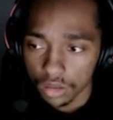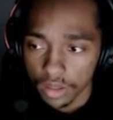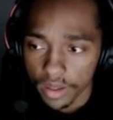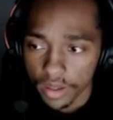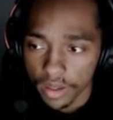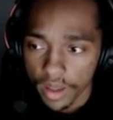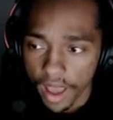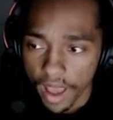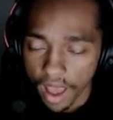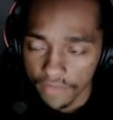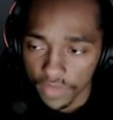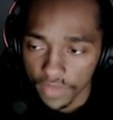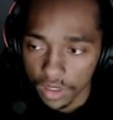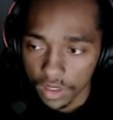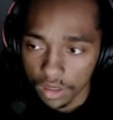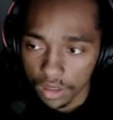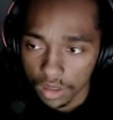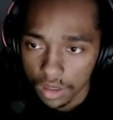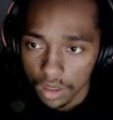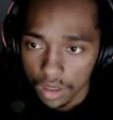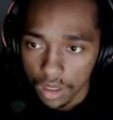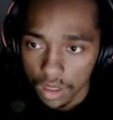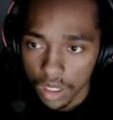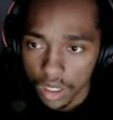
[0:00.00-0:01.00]
having
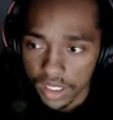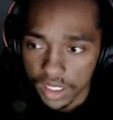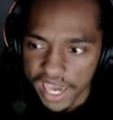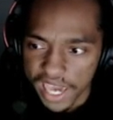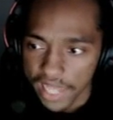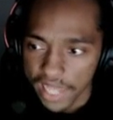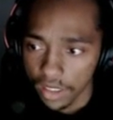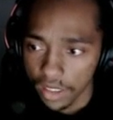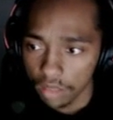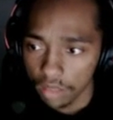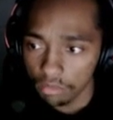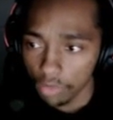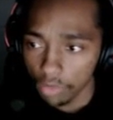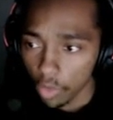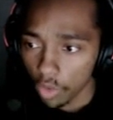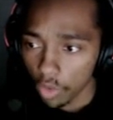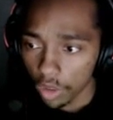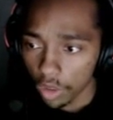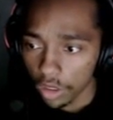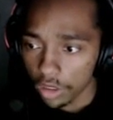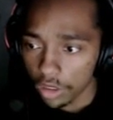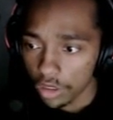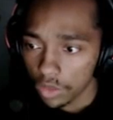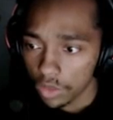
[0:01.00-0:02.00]
a Caitlyn
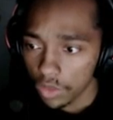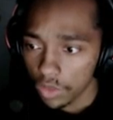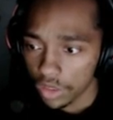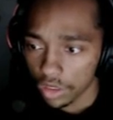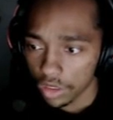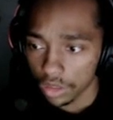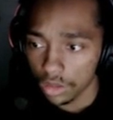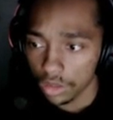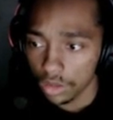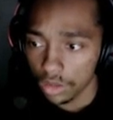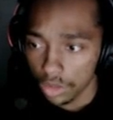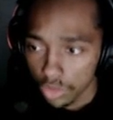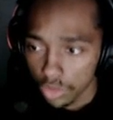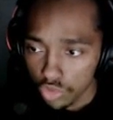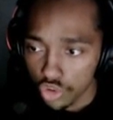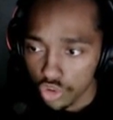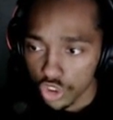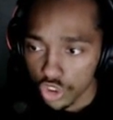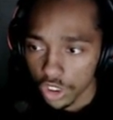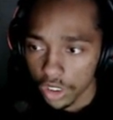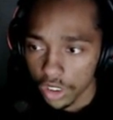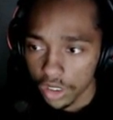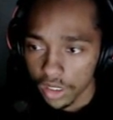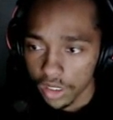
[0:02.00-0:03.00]
Morg with a
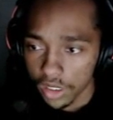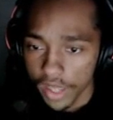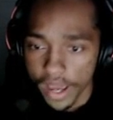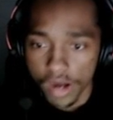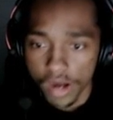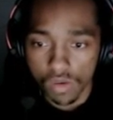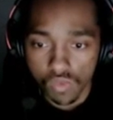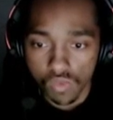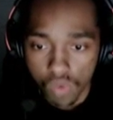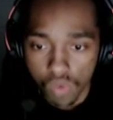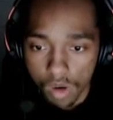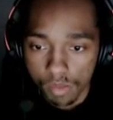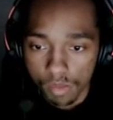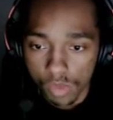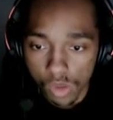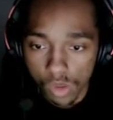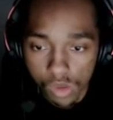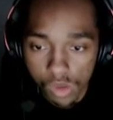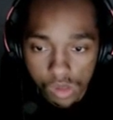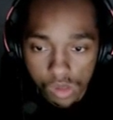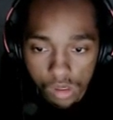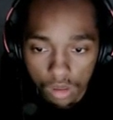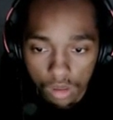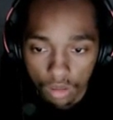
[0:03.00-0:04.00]
Lucian and a
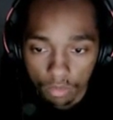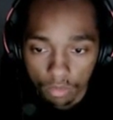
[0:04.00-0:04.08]
Rumble.